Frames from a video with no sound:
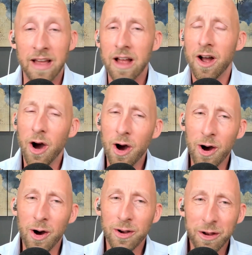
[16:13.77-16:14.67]
Yes.
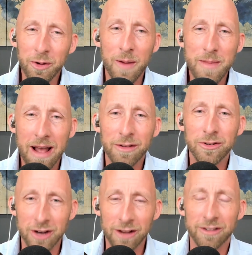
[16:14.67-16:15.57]
Oh, you know what, Matthew?
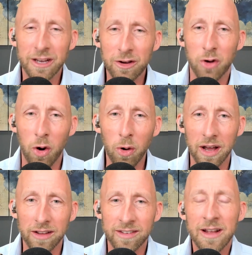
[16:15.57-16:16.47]
Just like you told
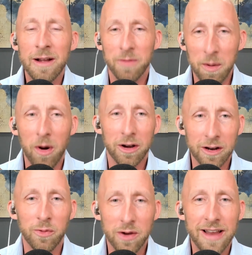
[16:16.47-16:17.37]
us, the
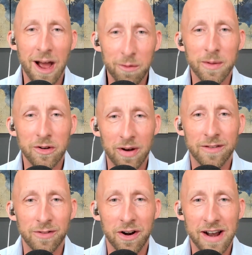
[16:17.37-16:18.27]
markets went down when we
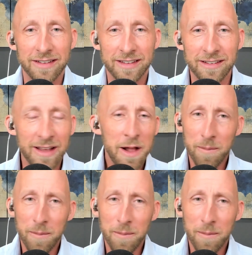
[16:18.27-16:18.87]
transferred our assets.